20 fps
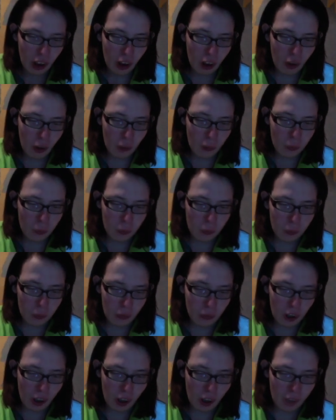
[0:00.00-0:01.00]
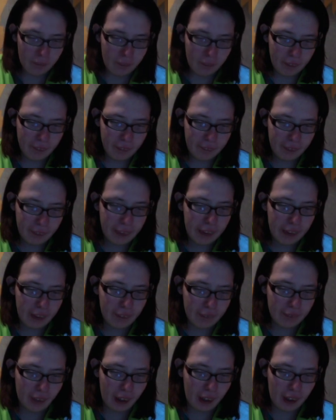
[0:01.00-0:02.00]
I've been thinking about this
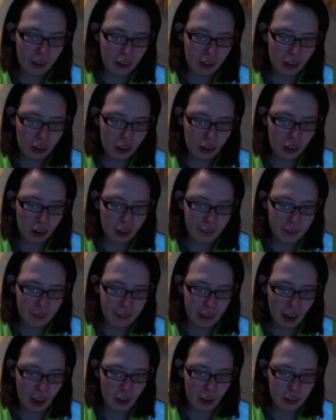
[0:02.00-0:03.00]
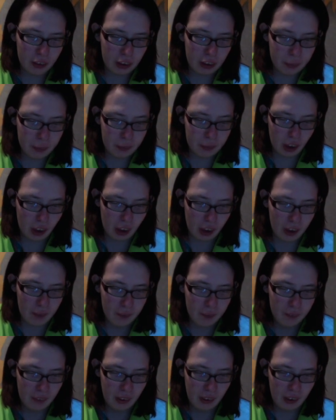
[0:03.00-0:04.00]
video for some time and
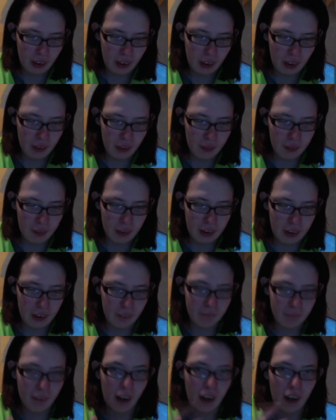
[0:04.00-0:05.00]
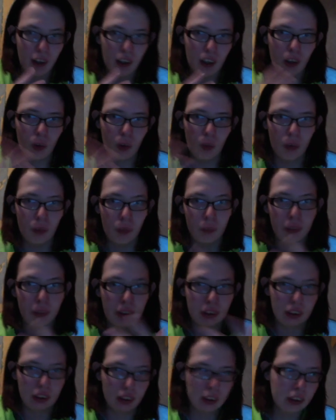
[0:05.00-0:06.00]
thinking about all of my
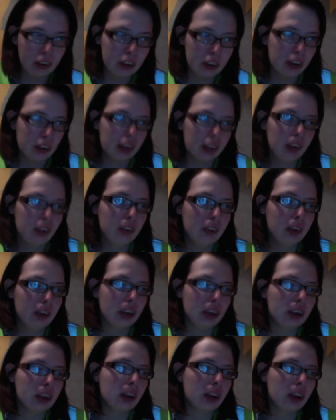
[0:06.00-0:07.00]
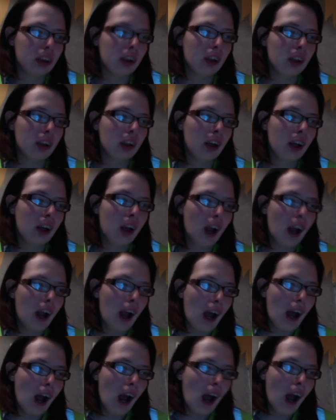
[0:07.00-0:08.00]
insecurities in it.
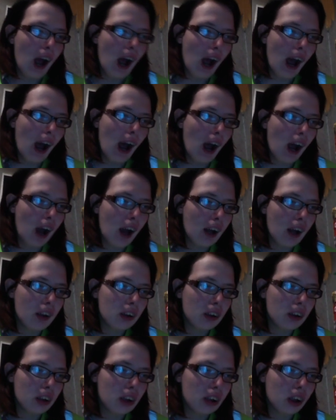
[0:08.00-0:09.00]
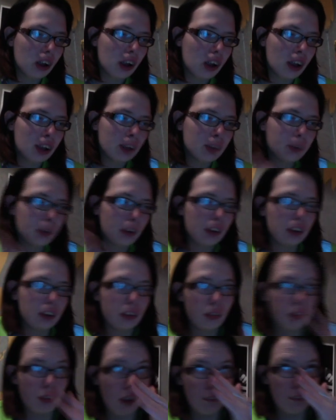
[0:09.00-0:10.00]
And I spoke to family
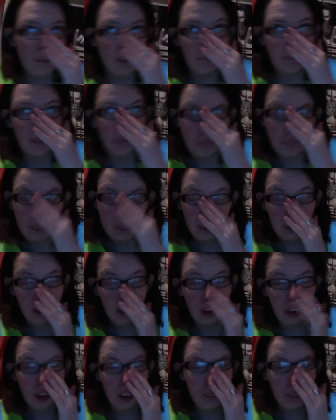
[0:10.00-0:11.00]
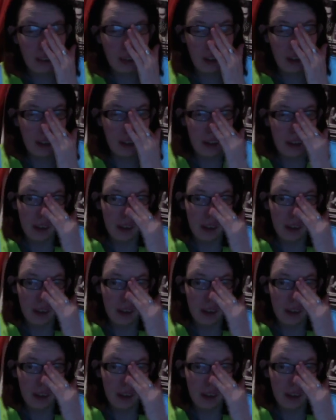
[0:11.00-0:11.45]
members about it as well,